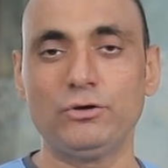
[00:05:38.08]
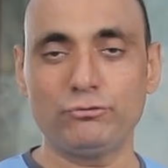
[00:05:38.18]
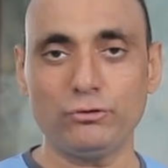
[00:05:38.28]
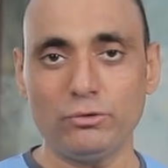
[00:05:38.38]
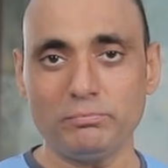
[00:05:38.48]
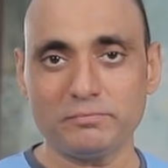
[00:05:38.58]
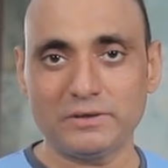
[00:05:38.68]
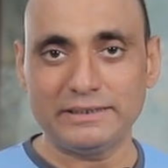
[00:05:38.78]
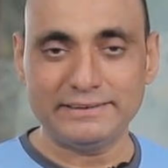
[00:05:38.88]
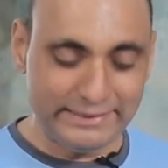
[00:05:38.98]
So
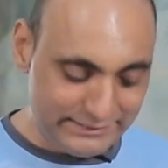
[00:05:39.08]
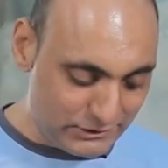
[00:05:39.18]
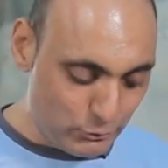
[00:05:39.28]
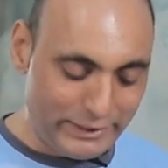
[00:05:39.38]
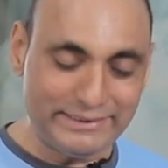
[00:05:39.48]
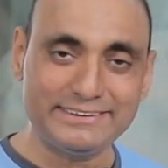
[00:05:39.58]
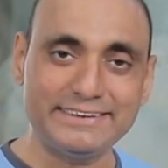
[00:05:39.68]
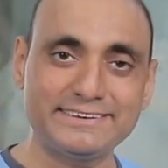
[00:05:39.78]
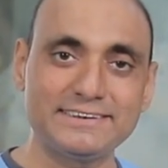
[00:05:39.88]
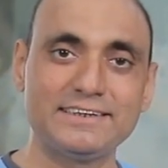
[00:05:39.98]
these
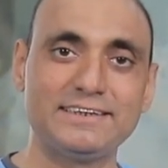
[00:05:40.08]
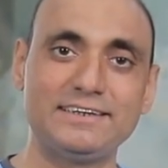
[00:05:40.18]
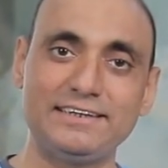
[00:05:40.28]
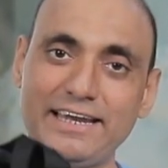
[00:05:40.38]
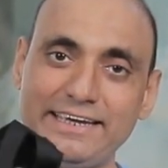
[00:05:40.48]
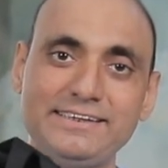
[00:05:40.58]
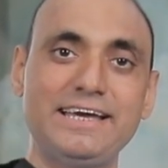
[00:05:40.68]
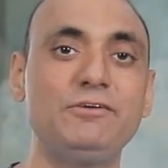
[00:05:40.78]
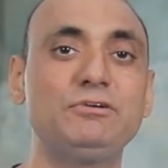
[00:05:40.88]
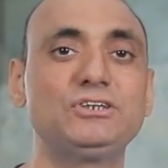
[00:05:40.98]
devices like the
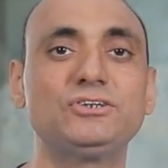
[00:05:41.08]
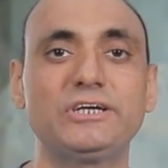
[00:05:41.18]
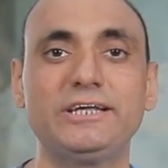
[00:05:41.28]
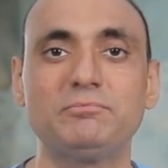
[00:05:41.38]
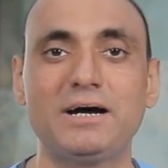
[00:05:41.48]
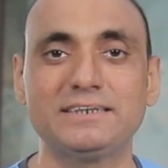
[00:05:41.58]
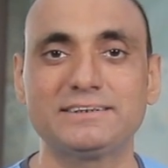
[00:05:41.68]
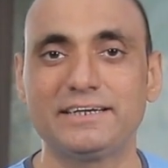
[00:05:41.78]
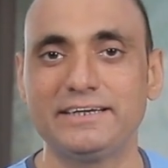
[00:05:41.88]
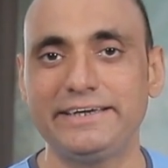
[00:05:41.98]
elevation training
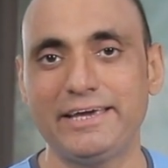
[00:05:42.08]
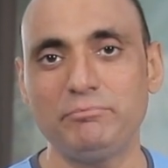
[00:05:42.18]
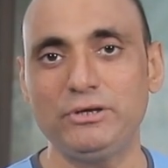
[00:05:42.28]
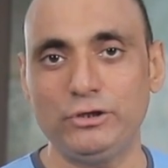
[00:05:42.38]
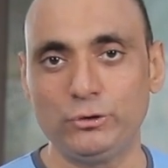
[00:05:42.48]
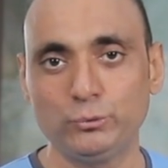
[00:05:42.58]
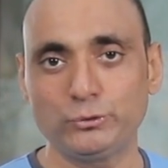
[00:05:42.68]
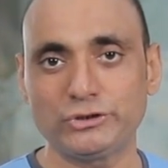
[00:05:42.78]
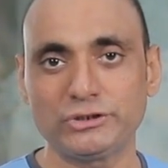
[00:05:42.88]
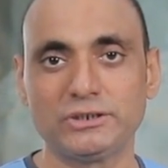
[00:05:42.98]
mask can be
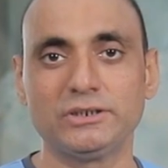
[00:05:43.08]
used